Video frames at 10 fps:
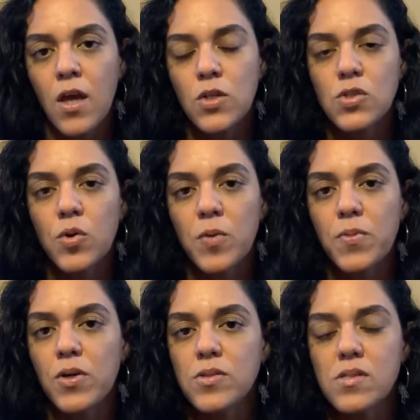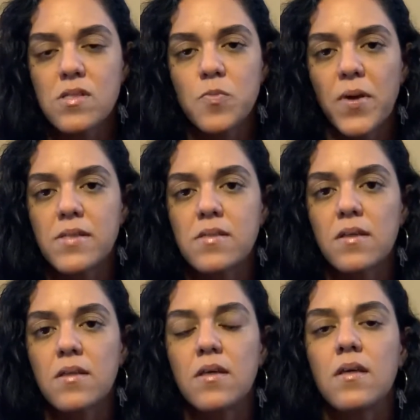So hypnosis is
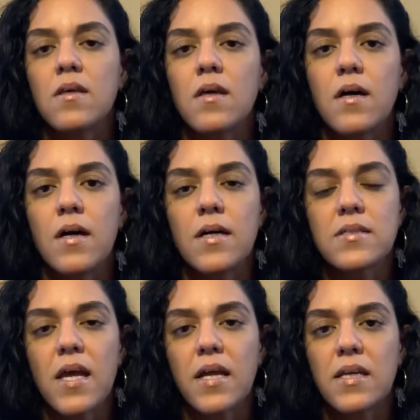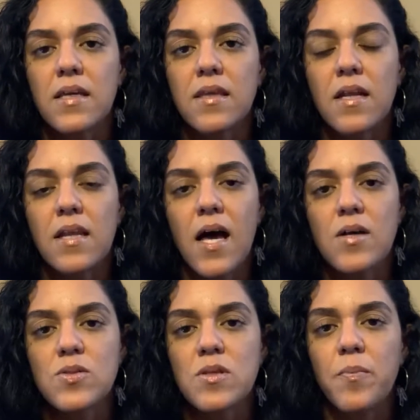basically a technique that
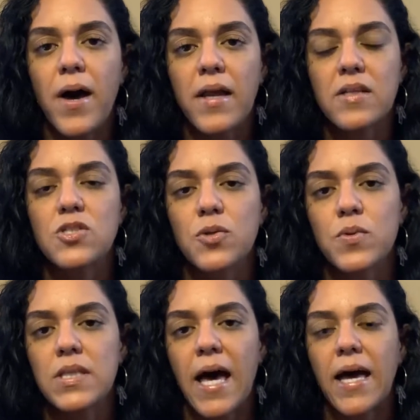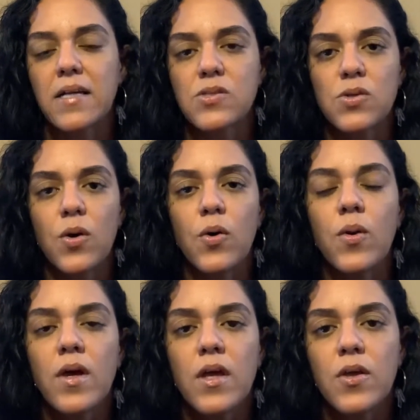allows the body to relax. So,
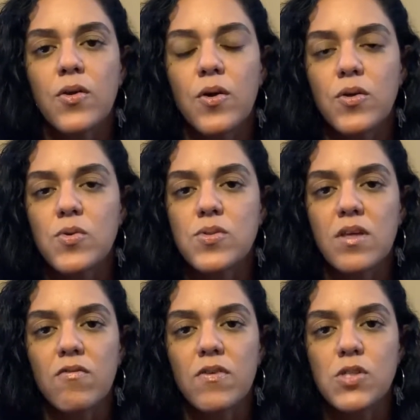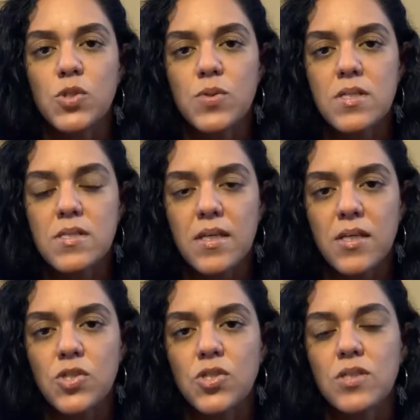using
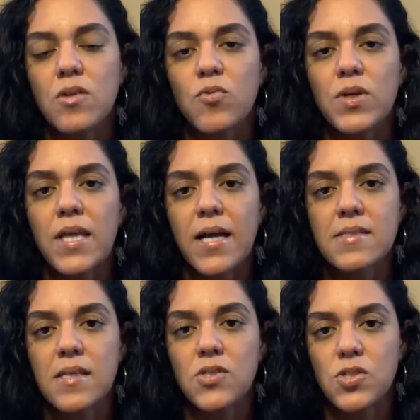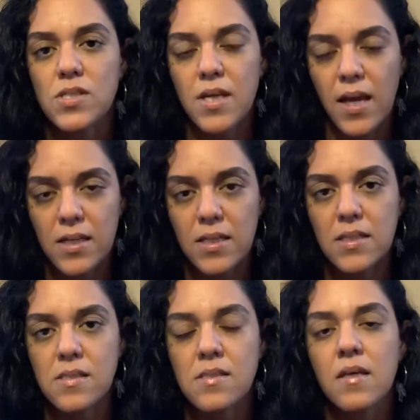visualization and relaxation
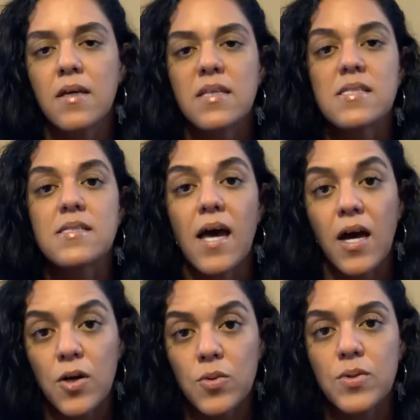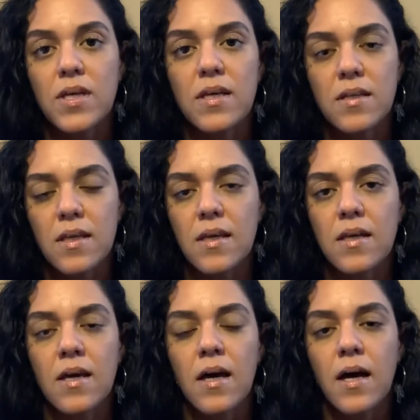techniques, sound healing,
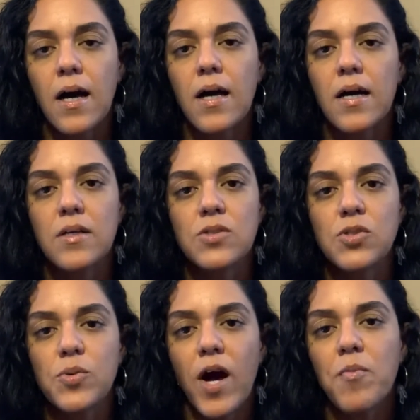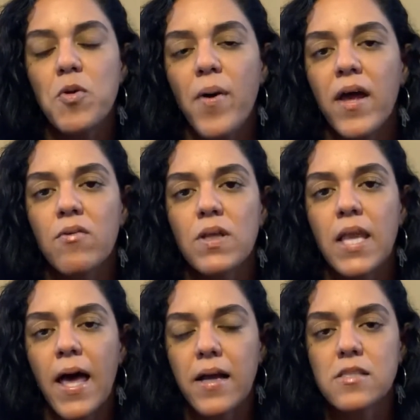to help the body
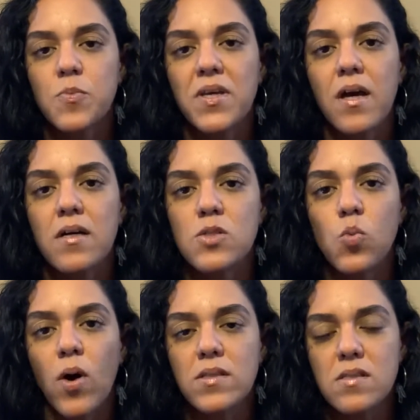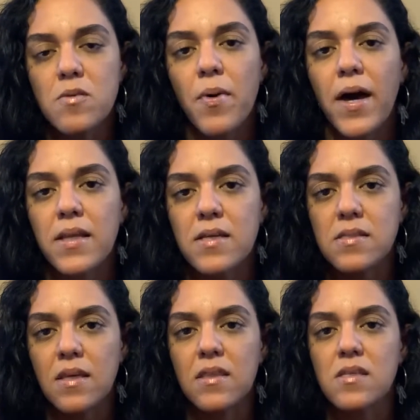relax, because once the body is
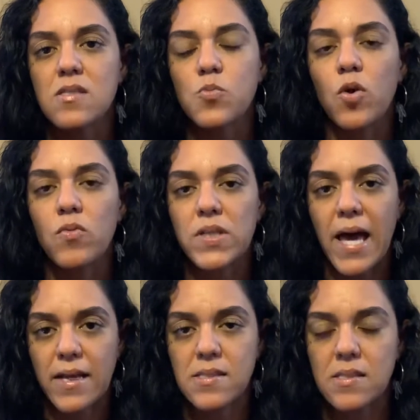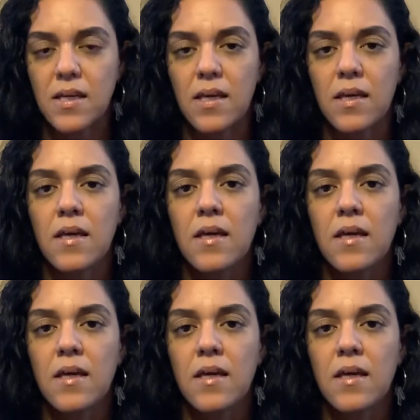in this more relaxed state,